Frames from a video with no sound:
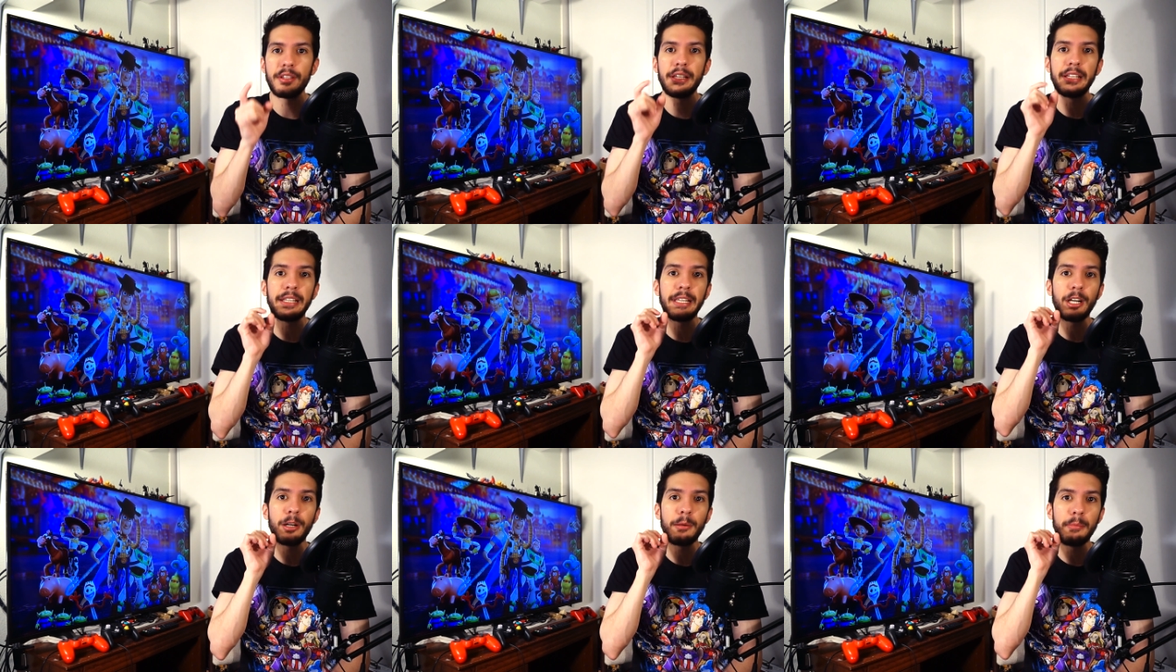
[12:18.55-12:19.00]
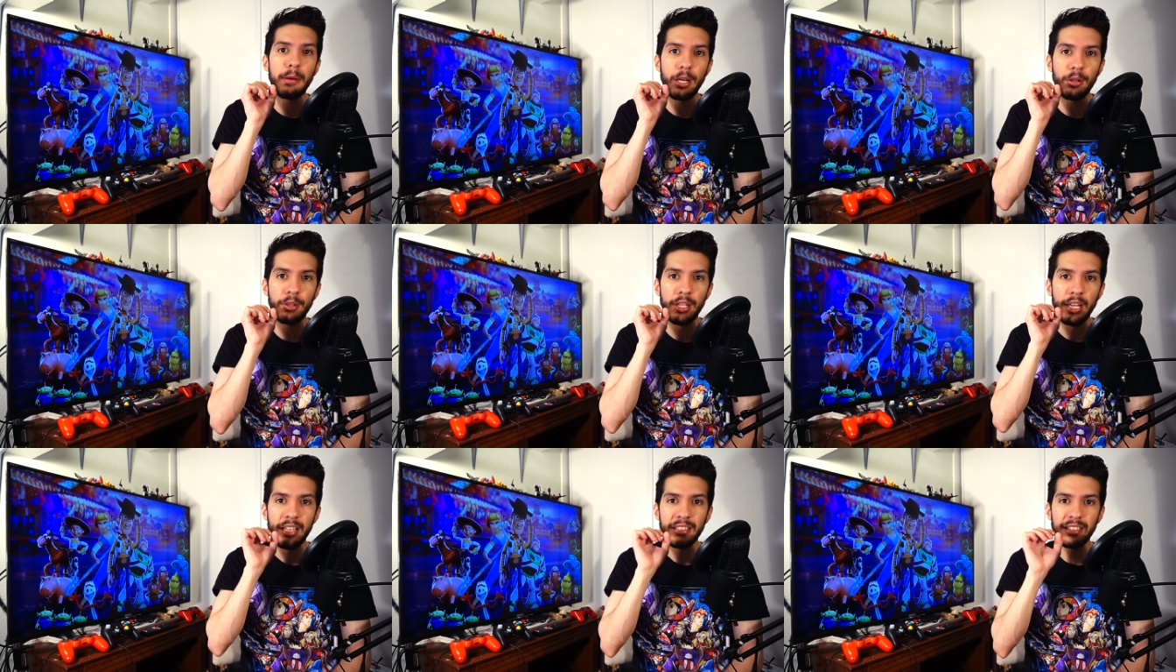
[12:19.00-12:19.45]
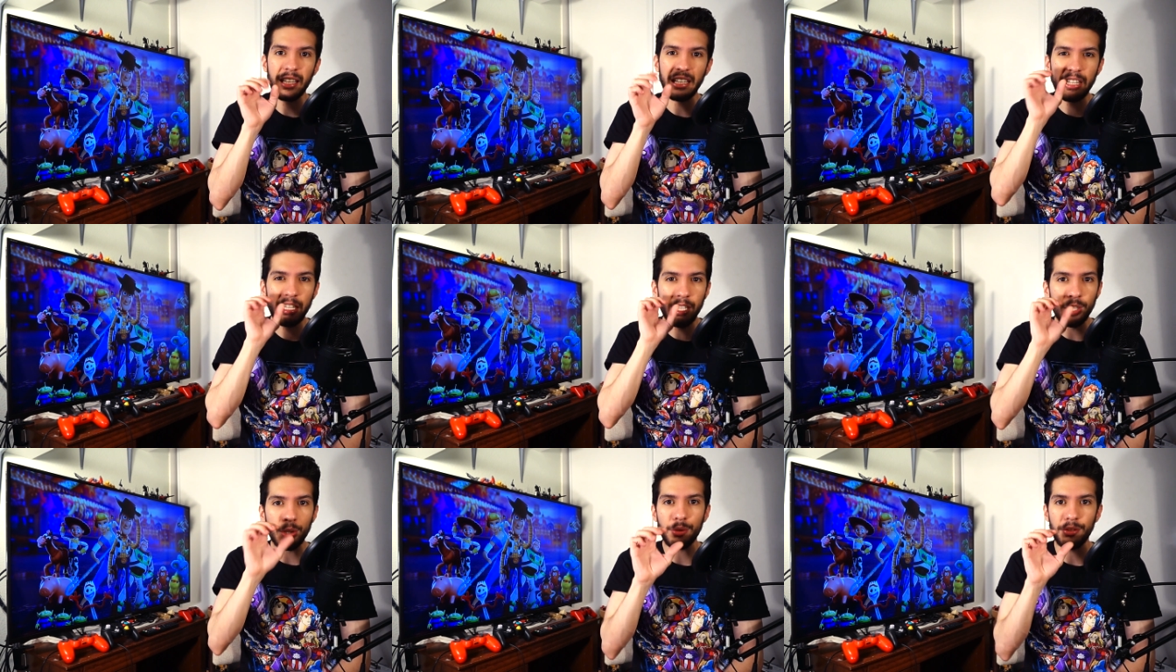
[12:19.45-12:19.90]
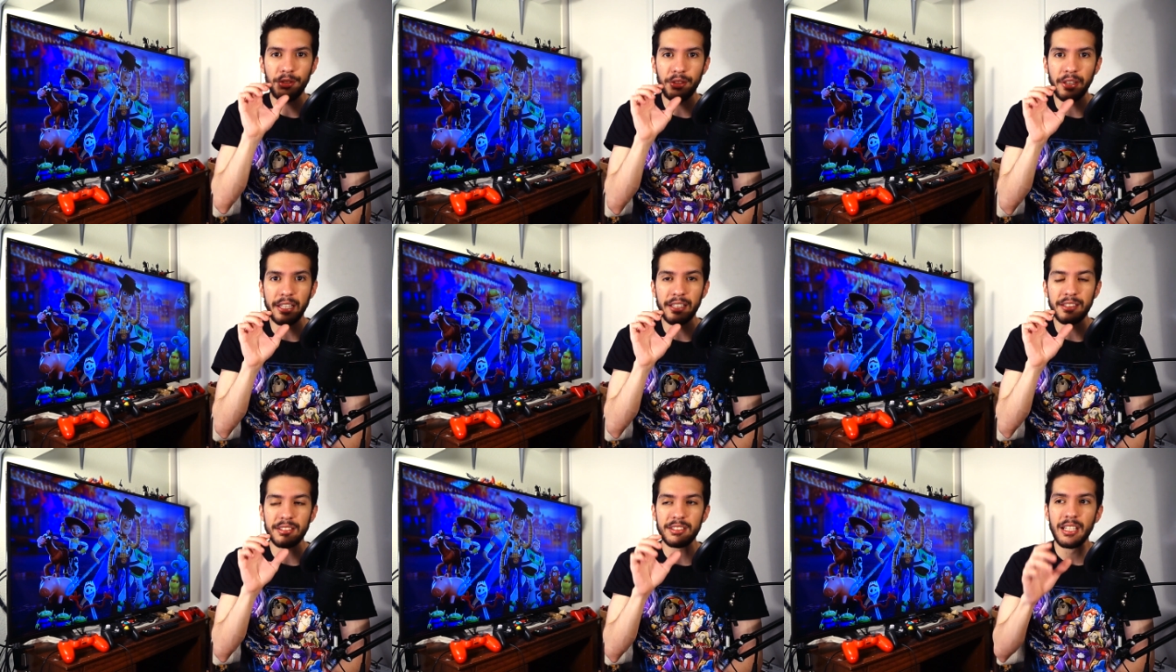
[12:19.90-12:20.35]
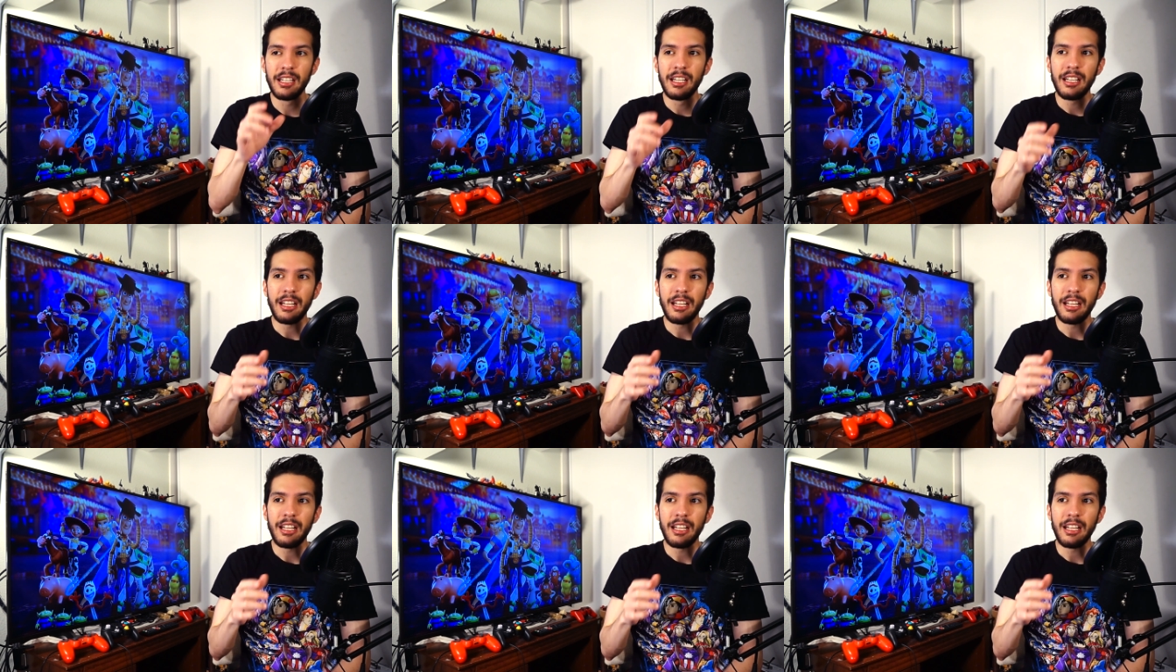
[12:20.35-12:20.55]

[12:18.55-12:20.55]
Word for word: They care about the little things,